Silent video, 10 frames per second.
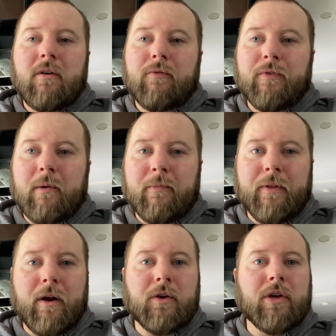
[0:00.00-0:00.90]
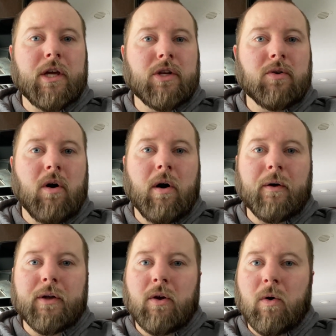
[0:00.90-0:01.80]
From there, you can do
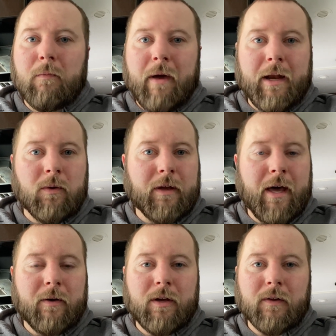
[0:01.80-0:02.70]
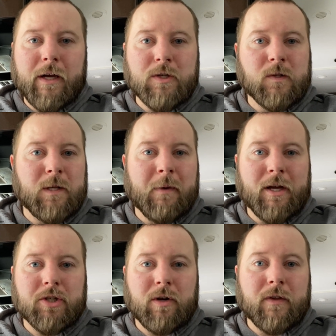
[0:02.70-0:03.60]
all your own manual calculations to
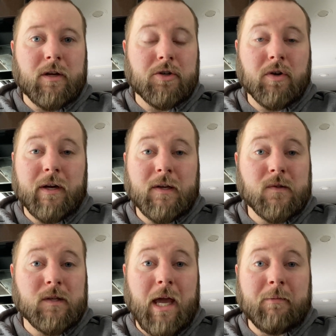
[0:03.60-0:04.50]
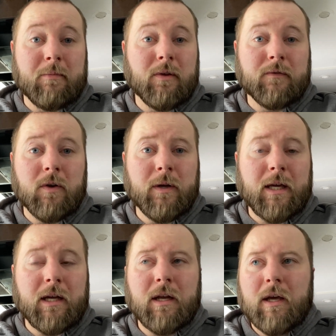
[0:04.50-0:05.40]
make sure that your truck is capable of doing it.